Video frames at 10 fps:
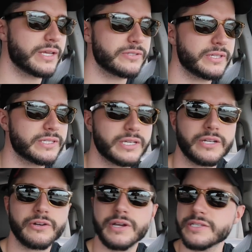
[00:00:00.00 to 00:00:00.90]
sign, so that's
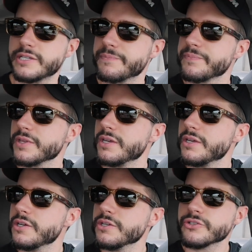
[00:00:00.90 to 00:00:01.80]
kind of crazy.
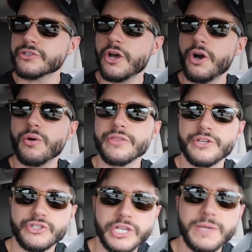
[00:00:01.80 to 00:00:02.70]
So
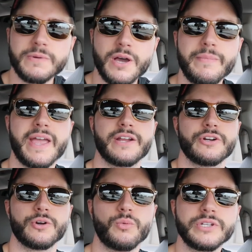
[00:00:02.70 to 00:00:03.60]
the Jeep
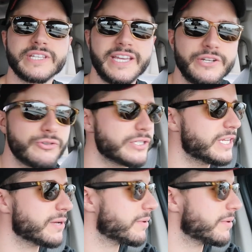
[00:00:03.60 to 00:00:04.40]
Commander, what's interesting